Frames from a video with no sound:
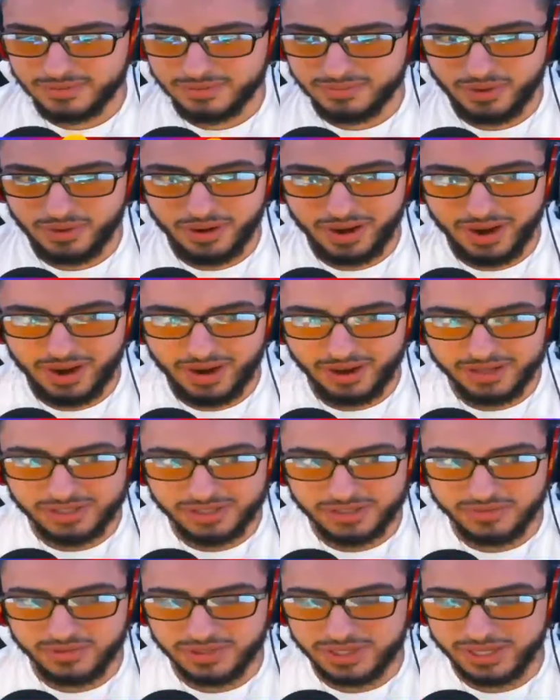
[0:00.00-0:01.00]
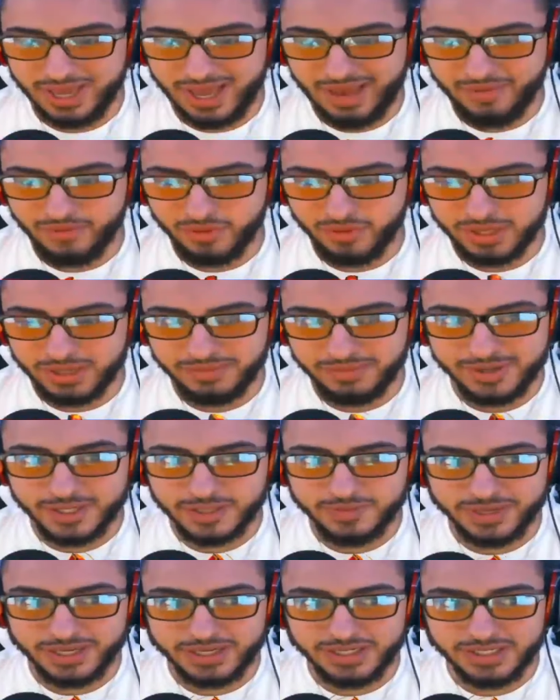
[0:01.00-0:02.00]
Boy, I also really haven't really
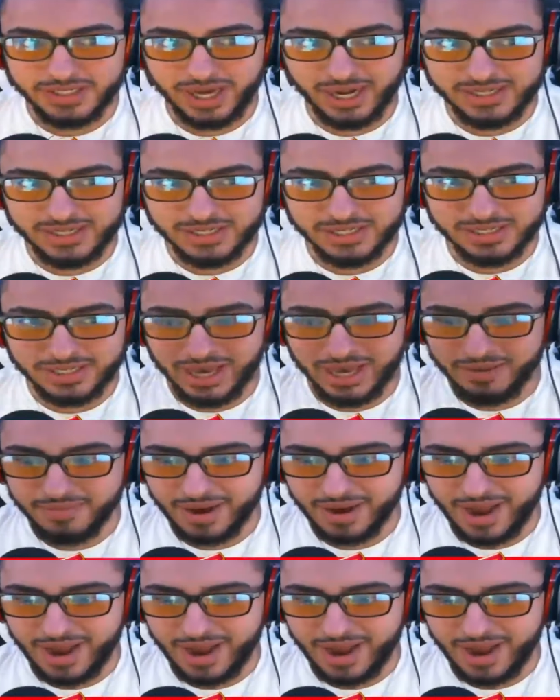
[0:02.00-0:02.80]
missed many shots this game.